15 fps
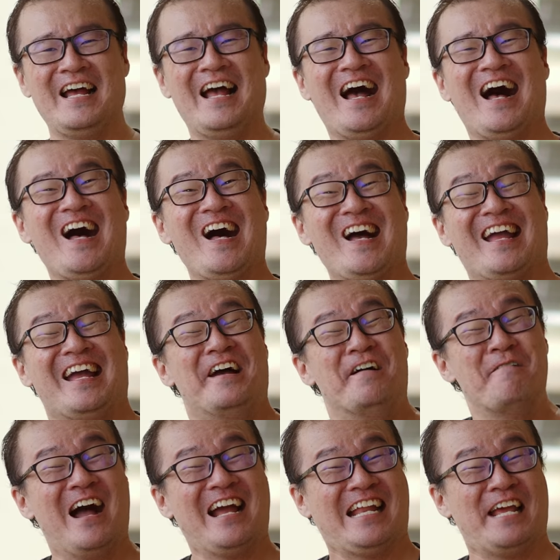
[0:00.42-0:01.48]
Hi,
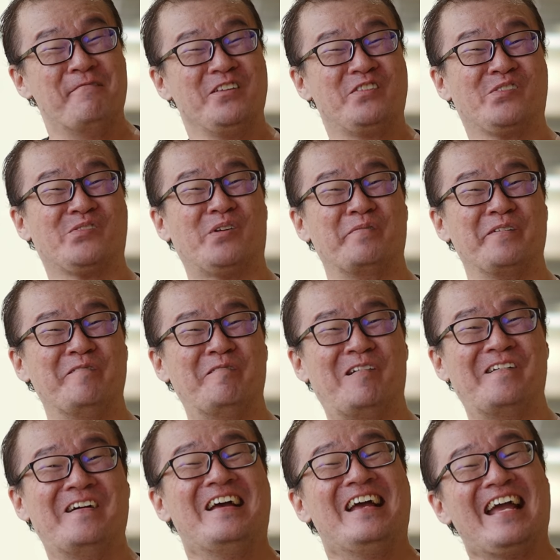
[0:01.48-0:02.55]
my name is Robin
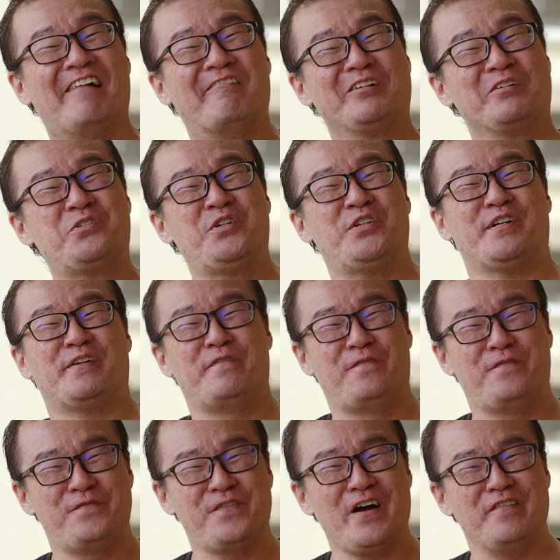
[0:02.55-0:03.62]
Wong and I want to share
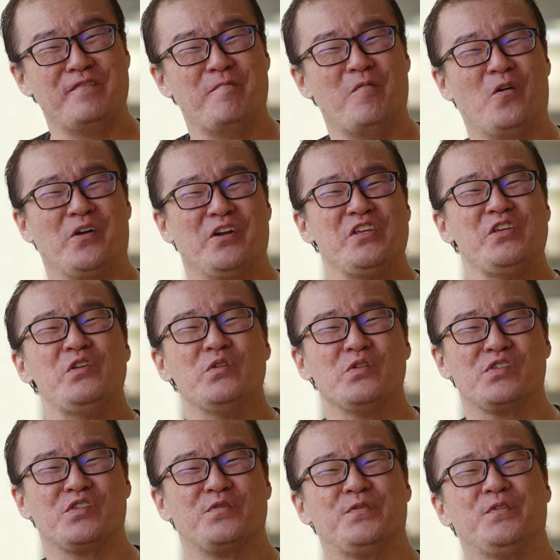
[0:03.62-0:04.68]
5 more
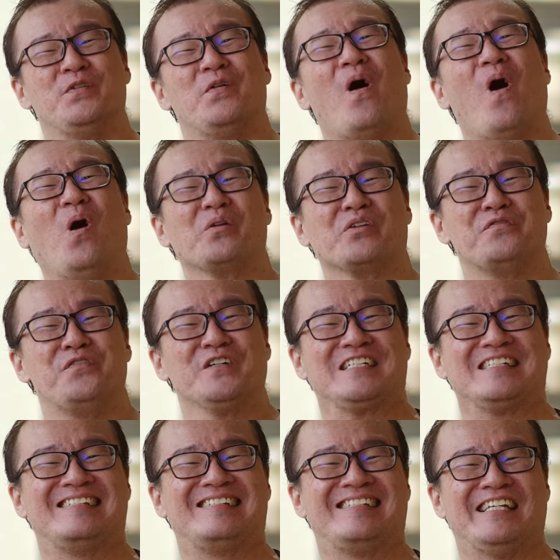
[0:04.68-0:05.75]
useful
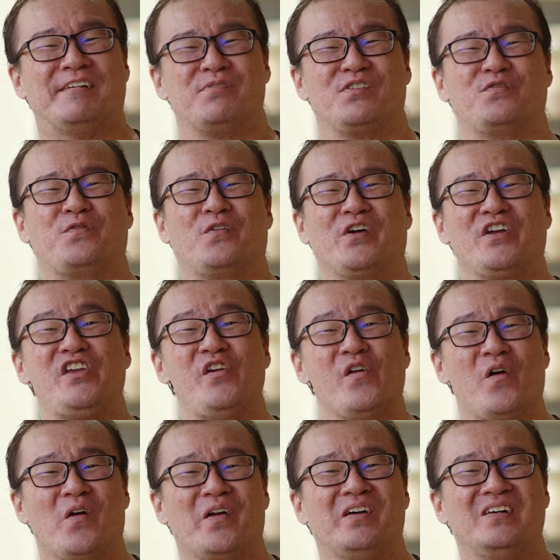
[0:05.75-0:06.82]
autofocus tips for
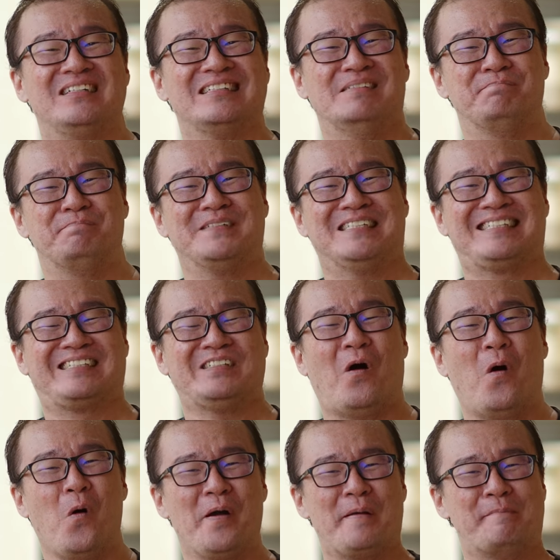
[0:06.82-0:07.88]
your Olympus
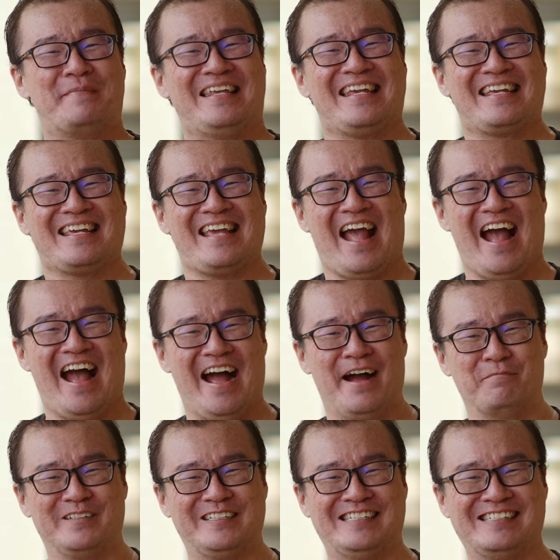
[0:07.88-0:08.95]
OMD
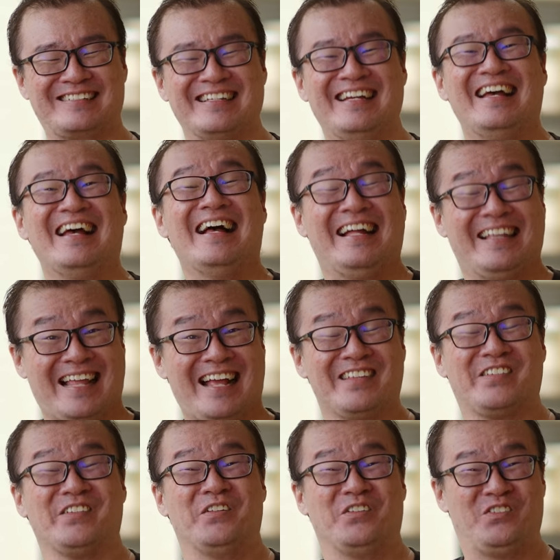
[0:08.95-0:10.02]
cameras.
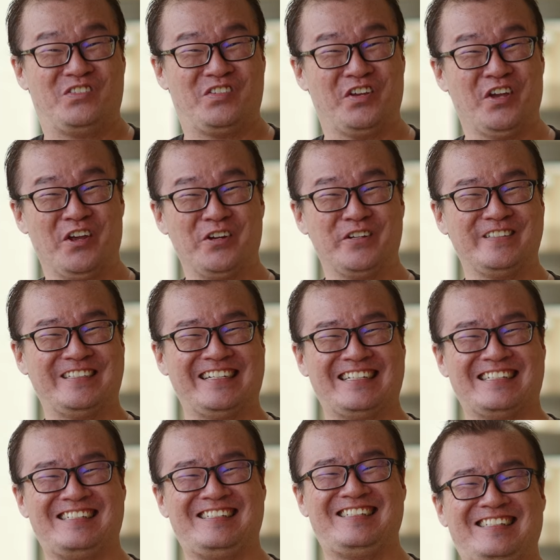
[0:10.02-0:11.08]
Let's do
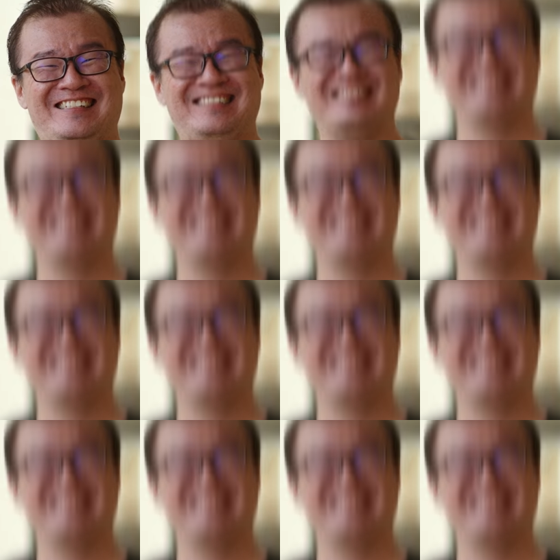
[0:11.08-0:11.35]
this!